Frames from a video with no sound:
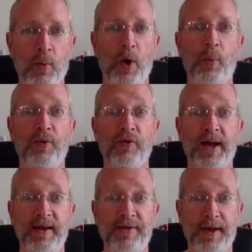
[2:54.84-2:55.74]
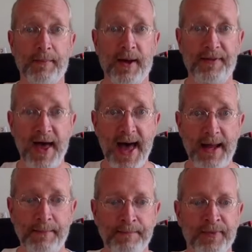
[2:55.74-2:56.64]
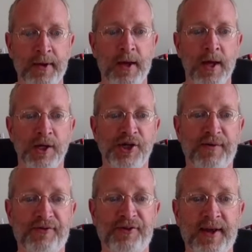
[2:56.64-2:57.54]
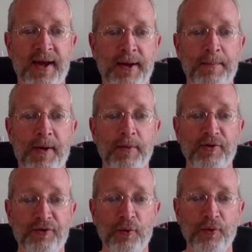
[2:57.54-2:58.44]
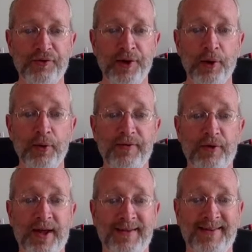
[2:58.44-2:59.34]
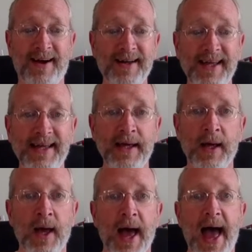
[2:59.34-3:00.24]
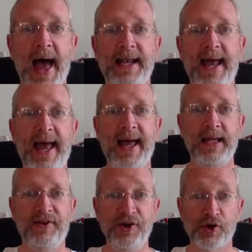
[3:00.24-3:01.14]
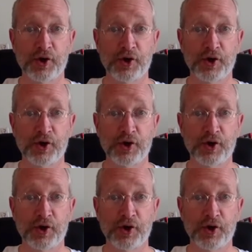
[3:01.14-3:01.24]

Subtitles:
What would Randi think about that? Jefferson County Public Schools in Louisville, Kentucky had a teacher